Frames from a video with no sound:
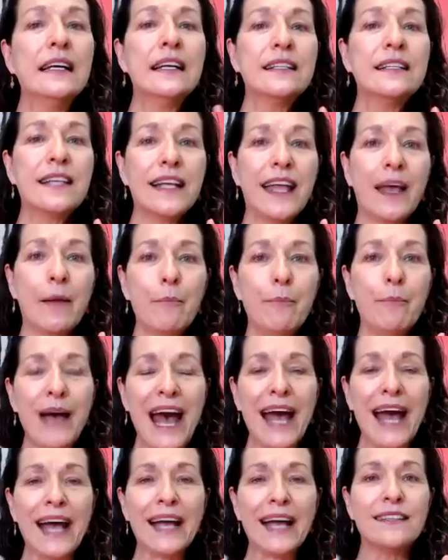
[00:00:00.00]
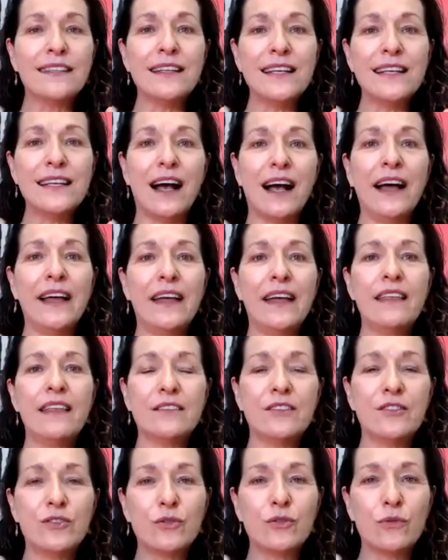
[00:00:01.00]
to get back to the eye of the
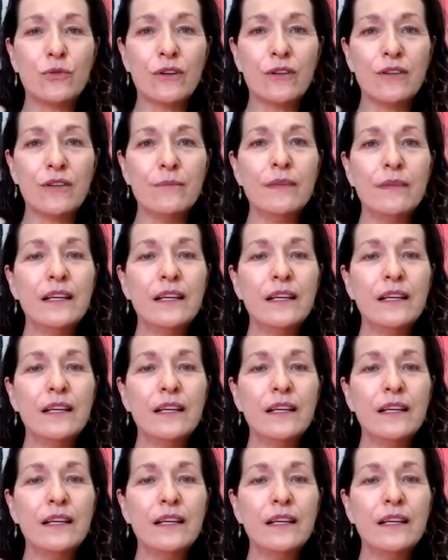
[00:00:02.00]
storm,